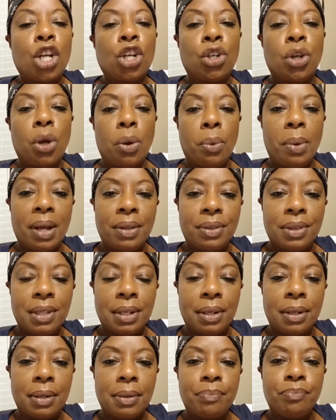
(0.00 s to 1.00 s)
Go out
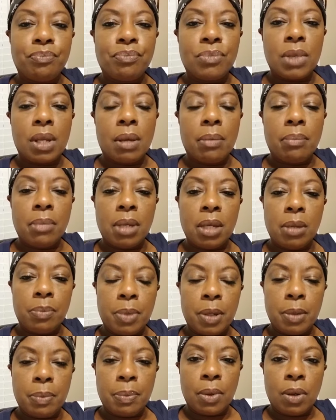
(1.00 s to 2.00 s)
there, meet
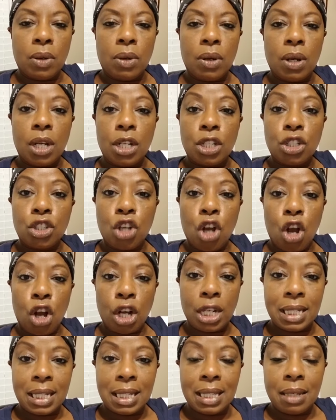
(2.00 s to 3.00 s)
people,
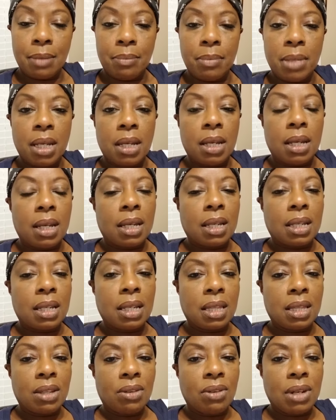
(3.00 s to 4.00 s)
talk to them,
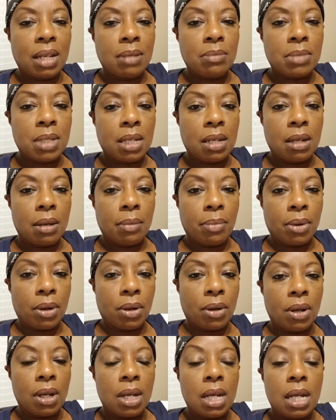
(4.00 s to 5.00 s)
get their names and
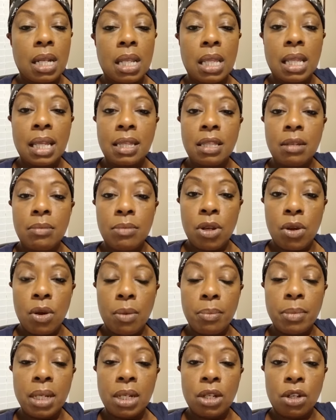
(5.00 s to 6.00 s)
number. Let them know
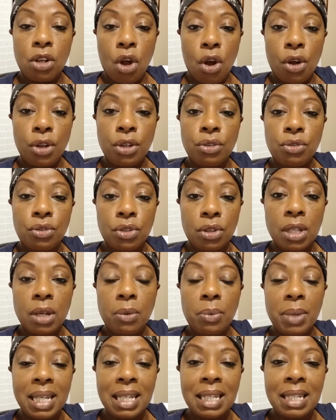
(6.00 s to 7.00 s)
I'm going to call you so
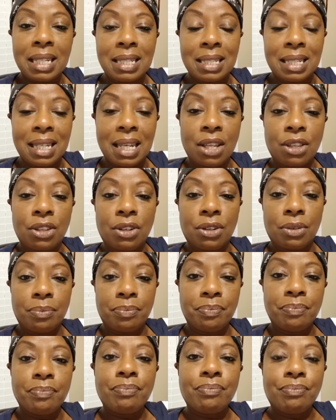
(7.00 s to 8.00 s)
that we can get together.
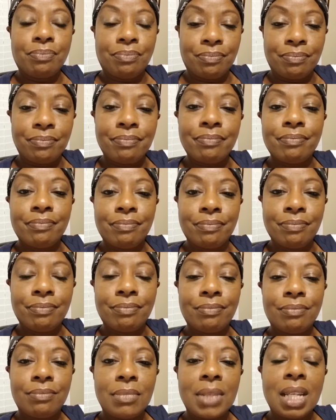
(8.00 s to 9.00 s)

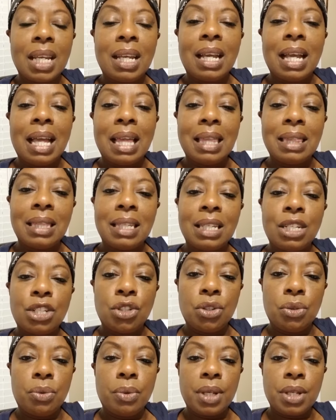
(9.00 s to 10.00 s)
And then
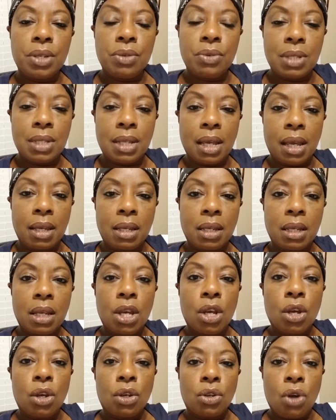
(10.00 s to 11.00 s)
do what you say.
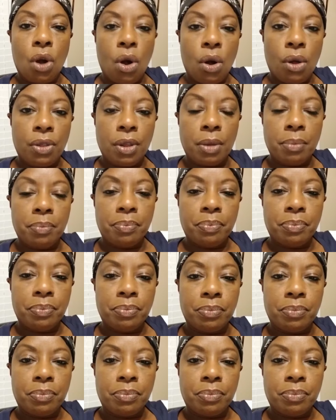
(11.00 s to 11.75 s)
Call them.